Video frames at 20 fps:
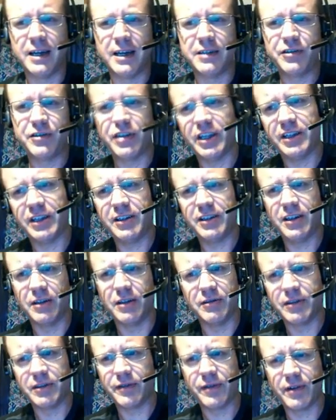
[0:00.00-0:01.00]
change,
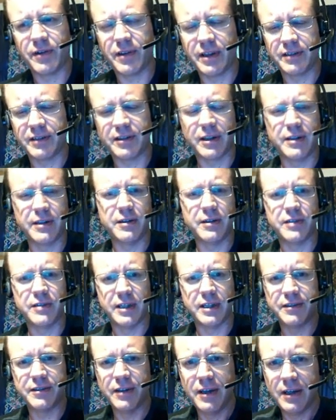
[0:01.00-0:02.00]
different things along those
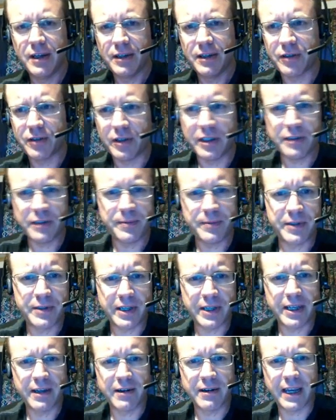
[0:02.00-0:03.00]
lines. So in this
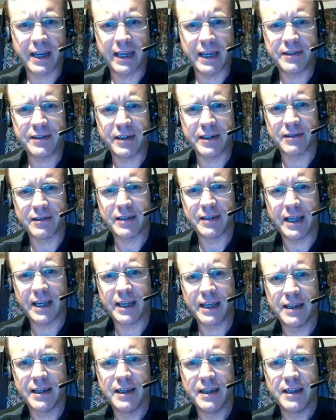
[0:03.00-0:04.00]
particular case, it'll take
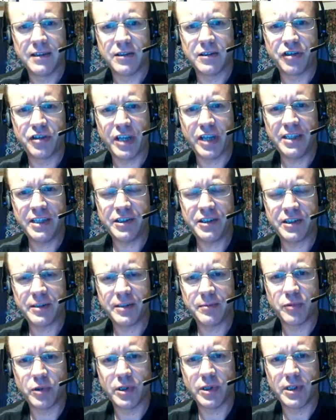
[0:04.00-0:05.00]
the change
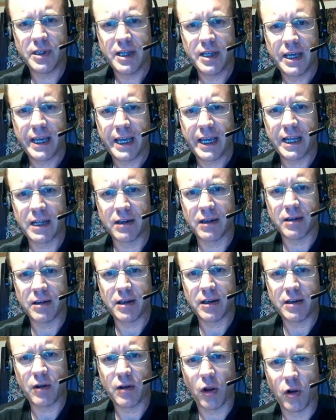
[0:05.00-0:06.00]
input, it'll
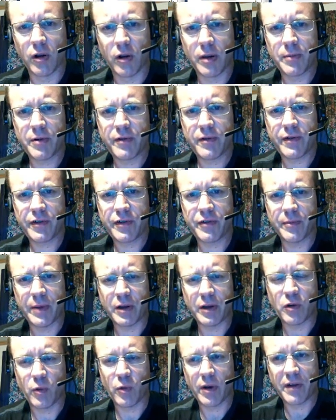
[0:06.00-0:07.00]
whole number division by
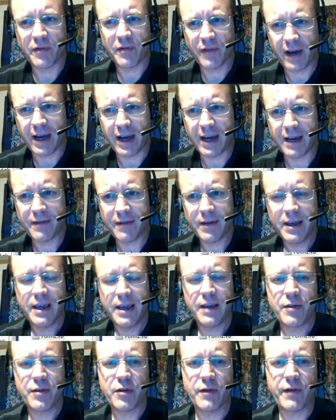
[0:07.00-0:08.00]
25.
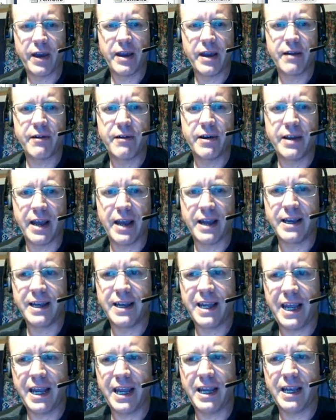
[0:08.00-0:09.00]
So if I enter in
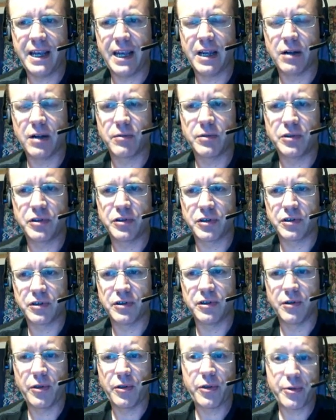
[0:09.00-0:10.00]
98, it'll
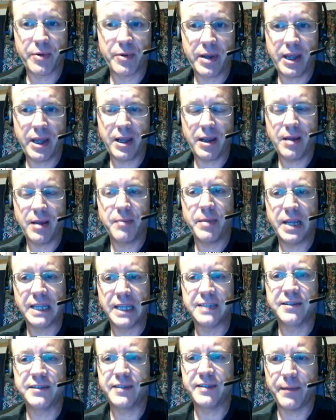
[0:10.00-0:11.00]
return 3,
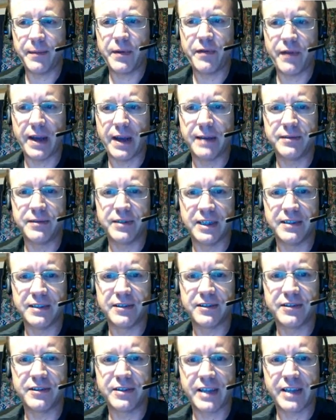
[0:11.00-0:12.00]
meaning 75 cents
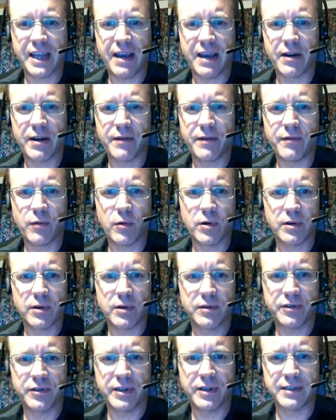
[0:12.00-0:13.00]
is accounted for.
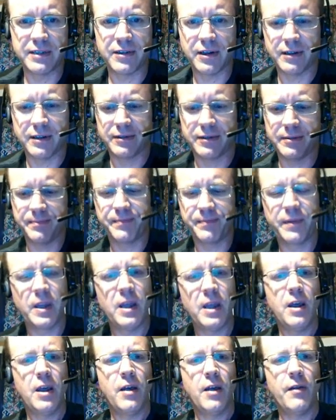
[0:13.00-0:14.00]
So that's awesome.
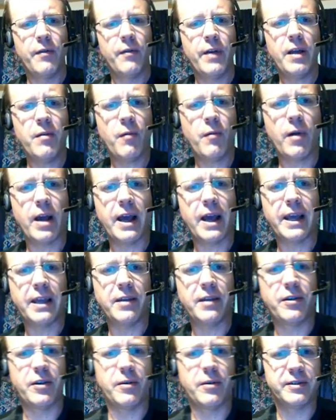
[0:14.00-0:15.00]
Then what I can
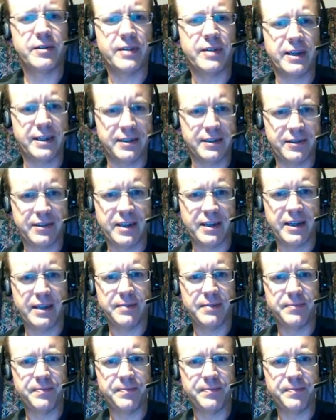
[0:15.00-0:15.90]
do is I can say